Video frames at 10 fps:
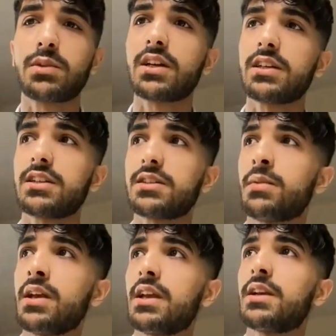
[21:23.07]
because
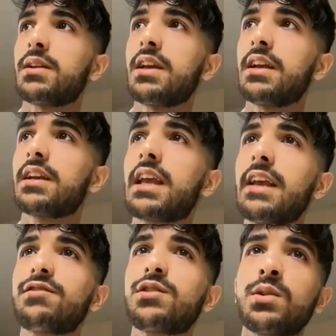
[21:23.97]
it
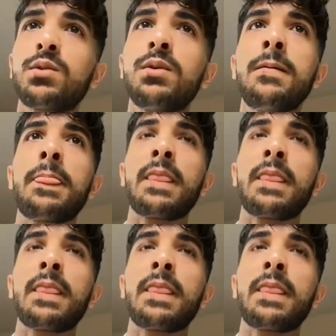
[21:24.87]
gives you